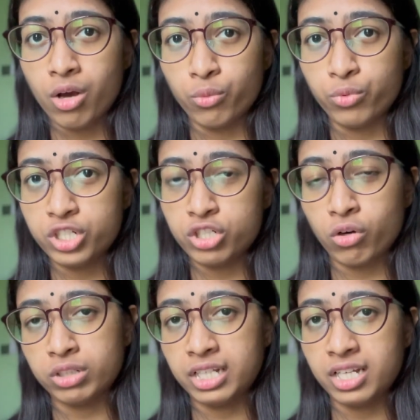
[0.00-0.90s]
which
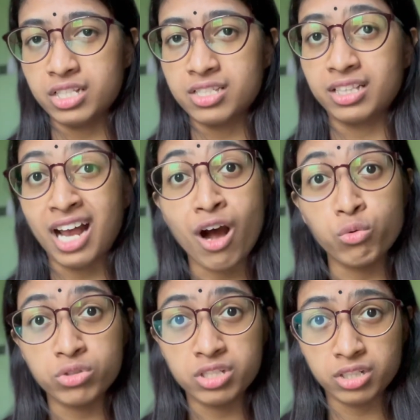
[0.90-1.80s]
contains
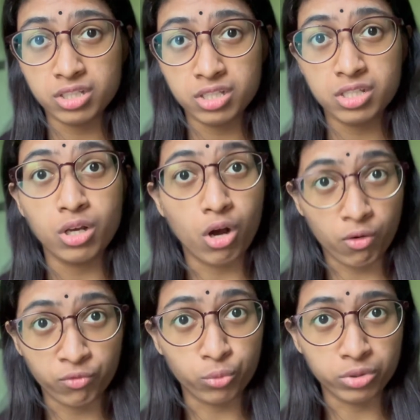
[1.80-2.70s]
1,000
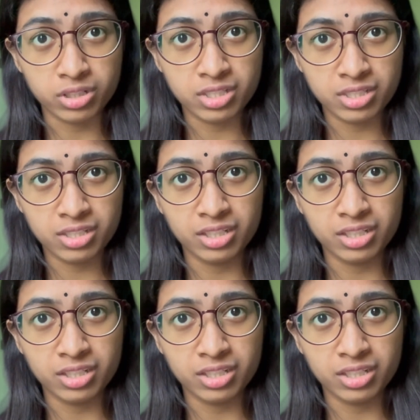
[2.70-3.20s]
words.